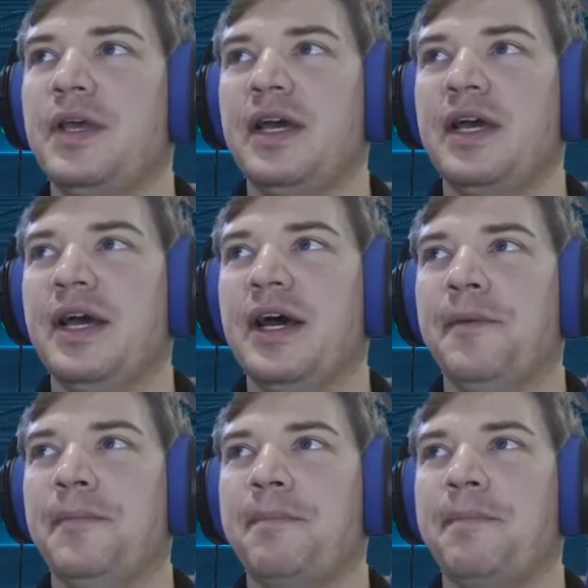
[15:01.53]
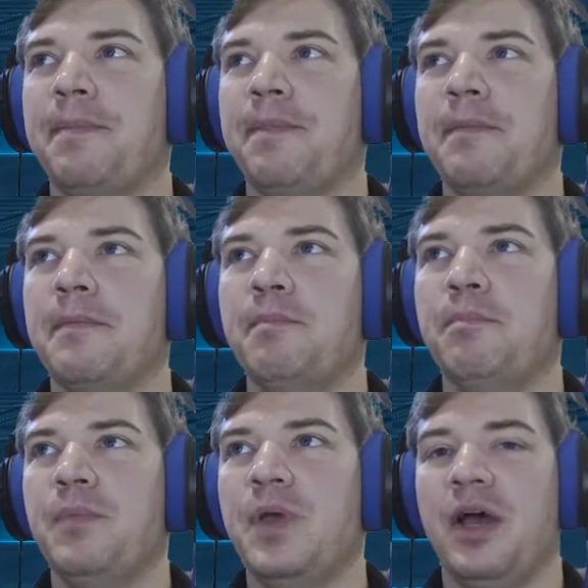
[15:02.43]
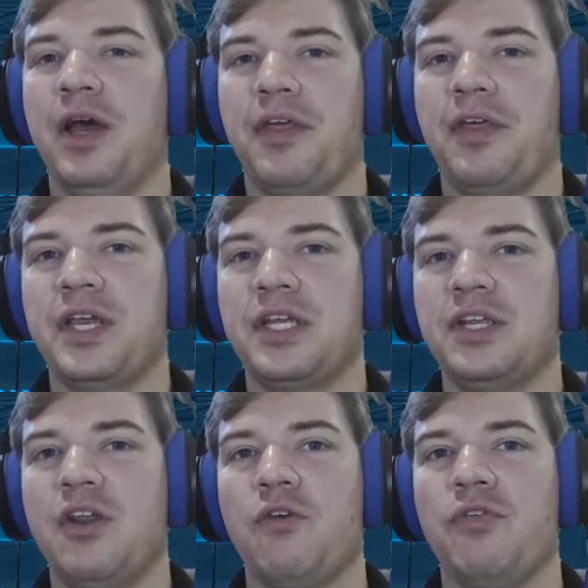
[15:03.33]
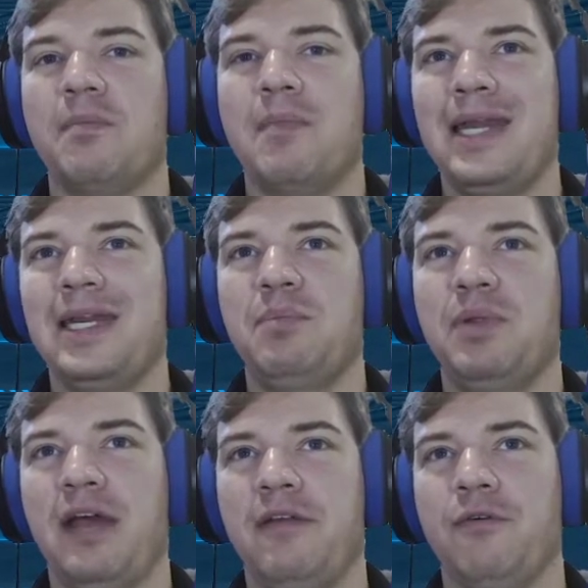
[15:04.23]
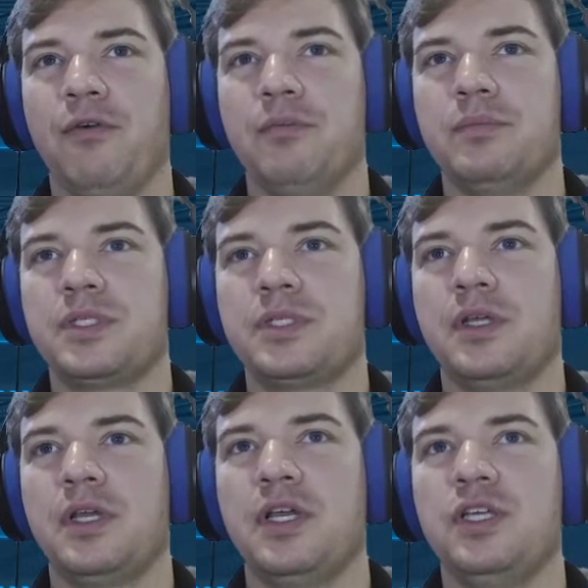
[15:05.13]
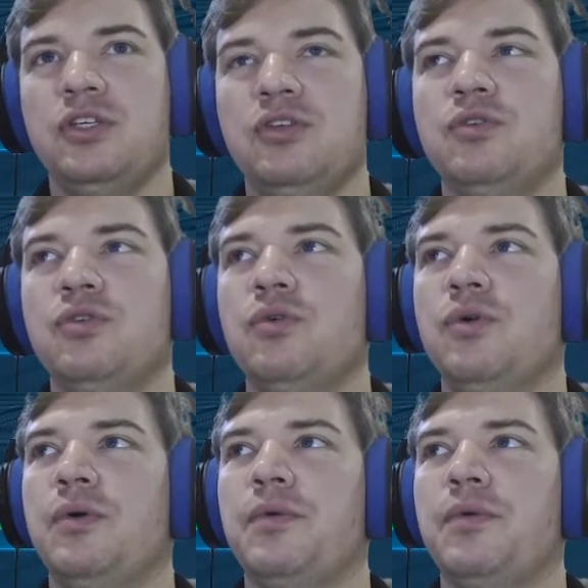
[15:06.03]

A thing to note: the mining platforms, they